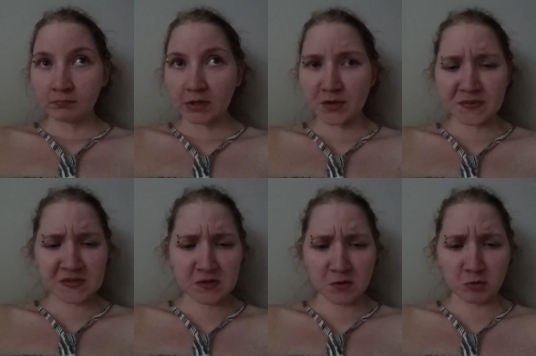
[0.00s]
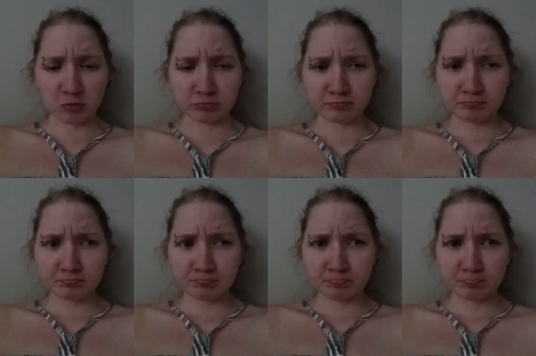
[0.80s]
there was no
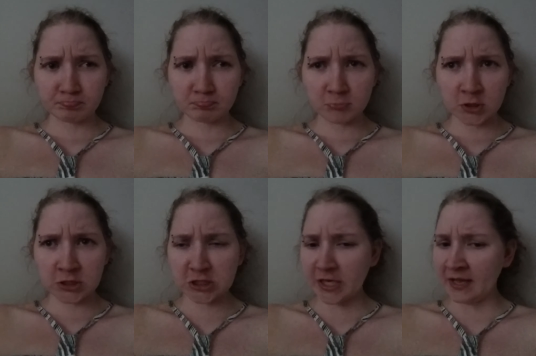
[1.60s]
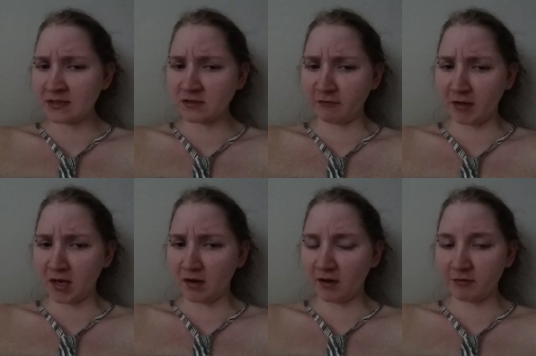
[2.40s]
chance
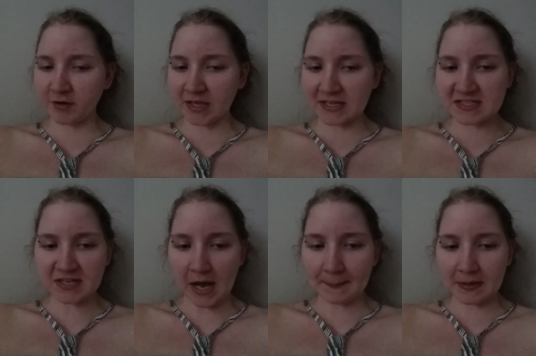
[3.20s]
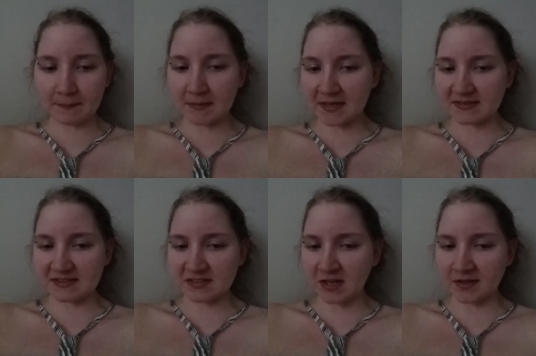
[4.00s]
of really stopping,
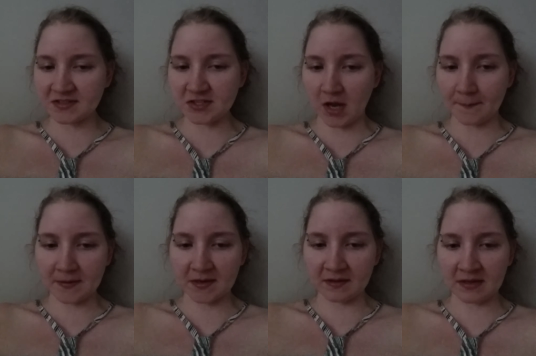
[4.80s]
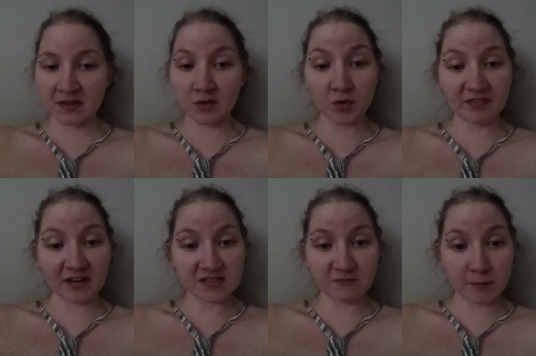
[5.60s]
because it's not stopping either of
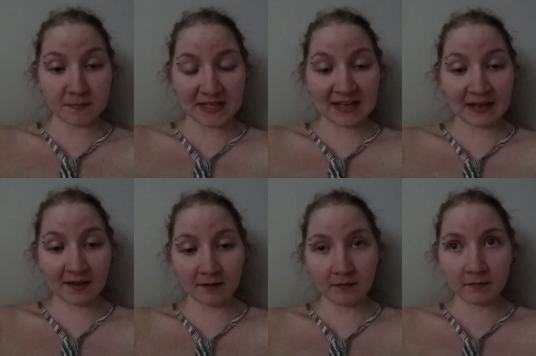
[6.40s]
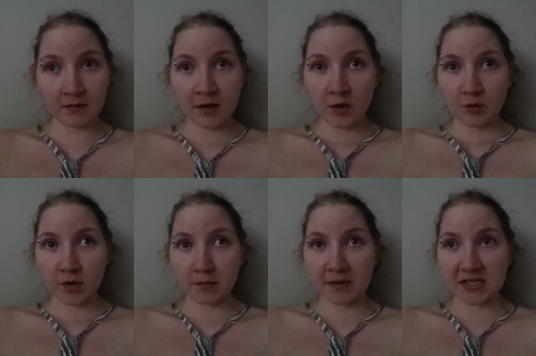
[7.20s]
us from dating.
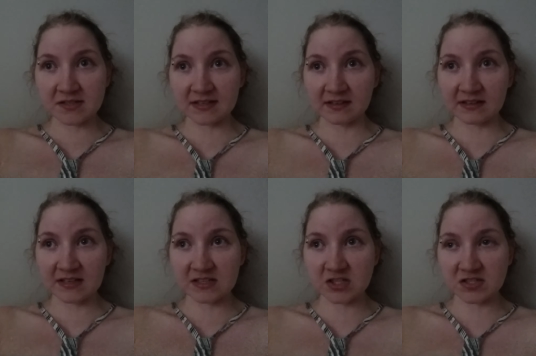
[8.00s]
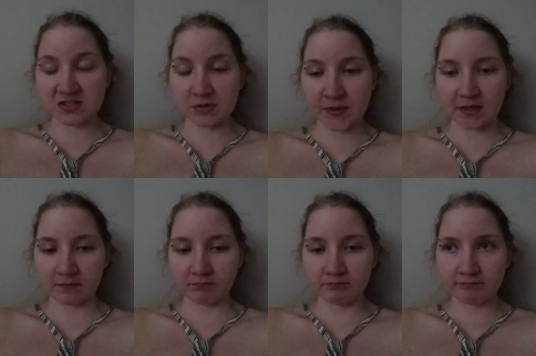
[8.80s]
We're basically just
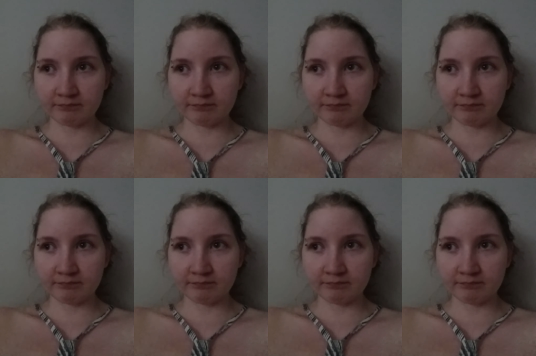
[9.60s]
doing